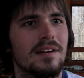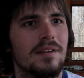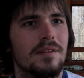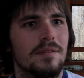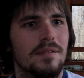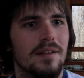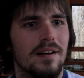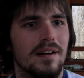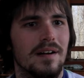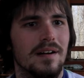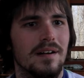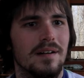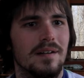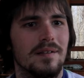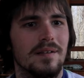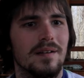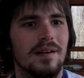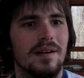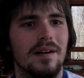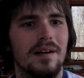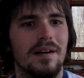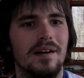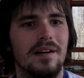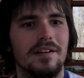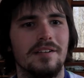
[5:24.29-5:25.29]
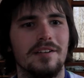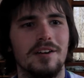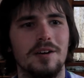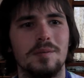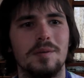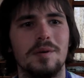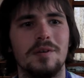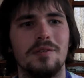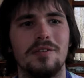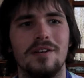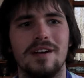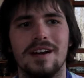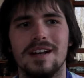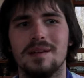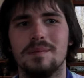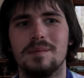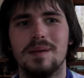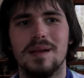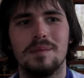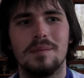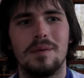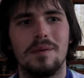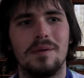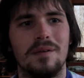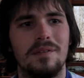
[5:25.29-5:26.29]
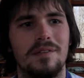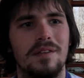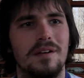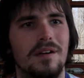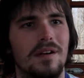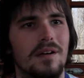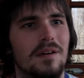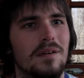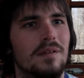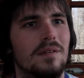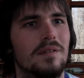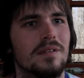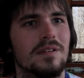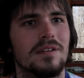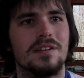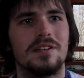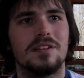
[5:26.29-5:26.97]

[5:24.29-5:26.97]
where a group of random people with their own